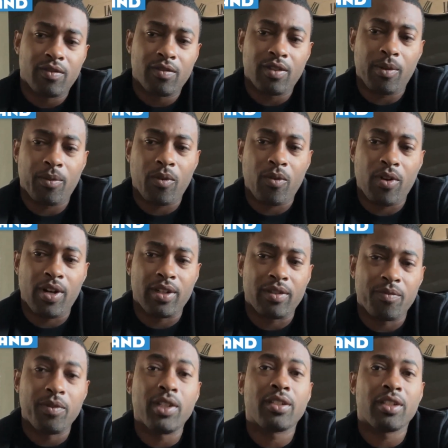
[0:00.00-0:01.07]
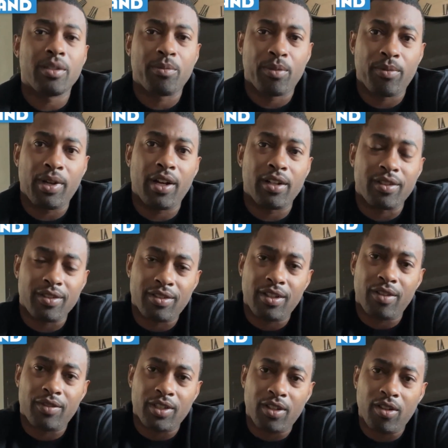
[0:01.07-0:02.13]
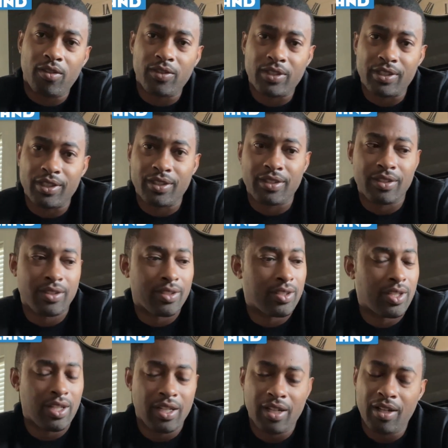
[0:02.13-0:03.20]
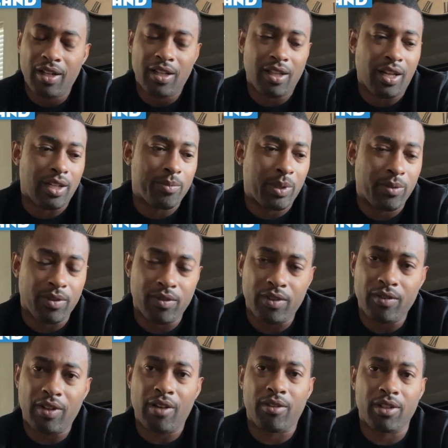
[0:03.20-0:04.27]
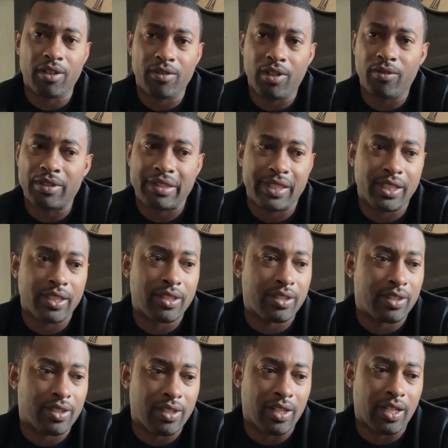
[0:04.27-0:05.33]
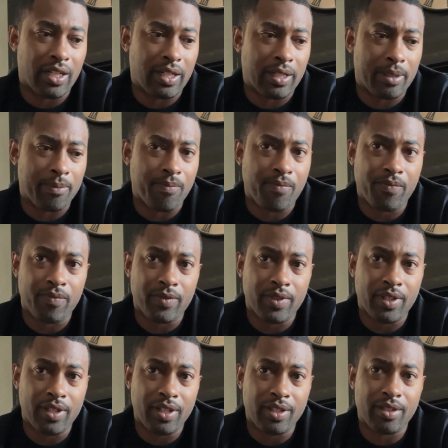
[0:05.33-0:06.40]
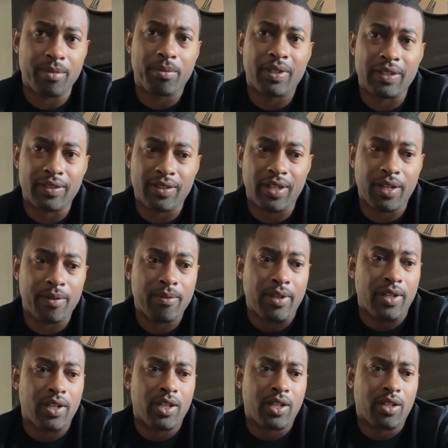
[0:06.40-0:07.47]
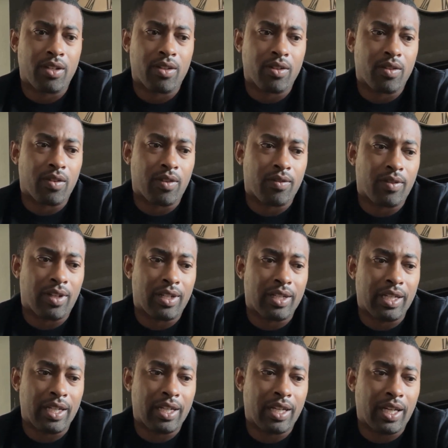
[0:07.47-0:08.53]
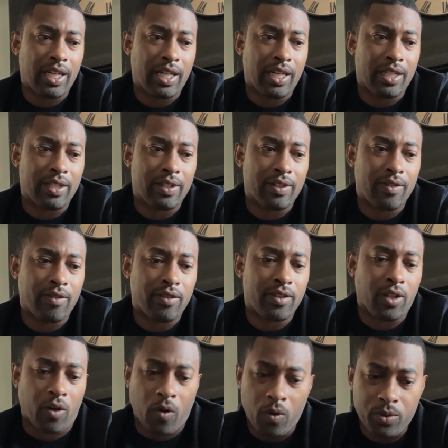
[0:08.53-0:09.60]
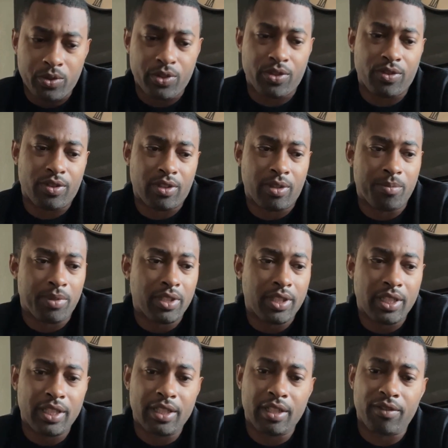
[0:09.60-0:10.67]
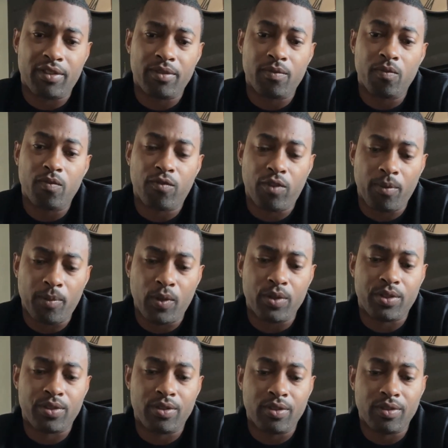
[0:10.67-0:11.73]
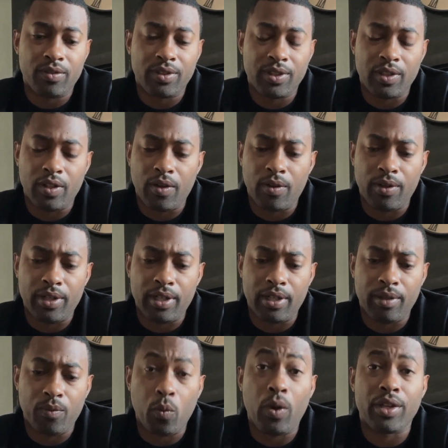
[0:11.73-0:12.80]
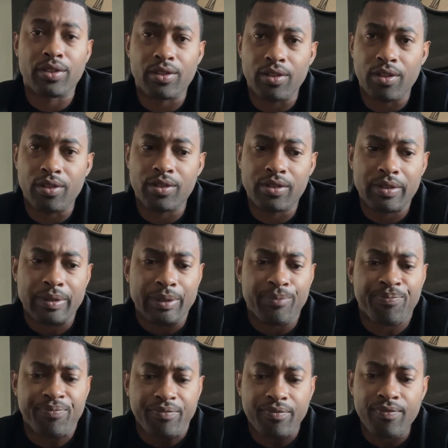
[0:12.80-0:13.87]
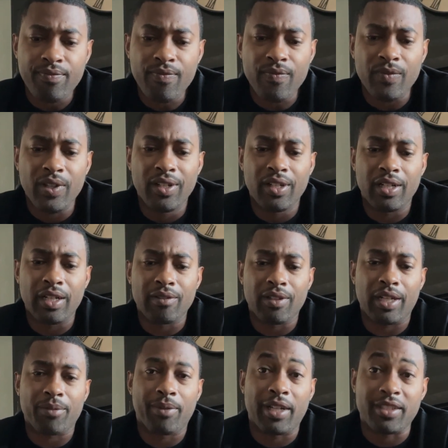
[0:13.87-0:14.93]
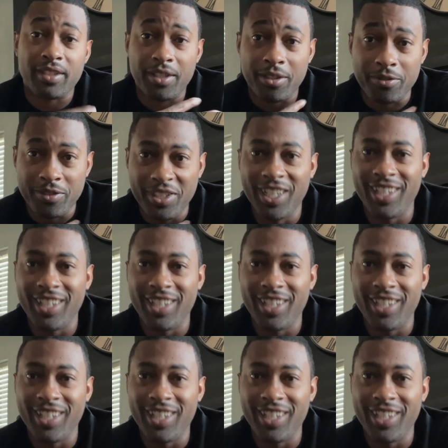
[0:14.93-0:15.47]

Number one, mentally preparing yourself to go overseas. A lot of people, if you've never lived overseas, it's a big step. And the cultures are completely different for most, Westerners, like myself.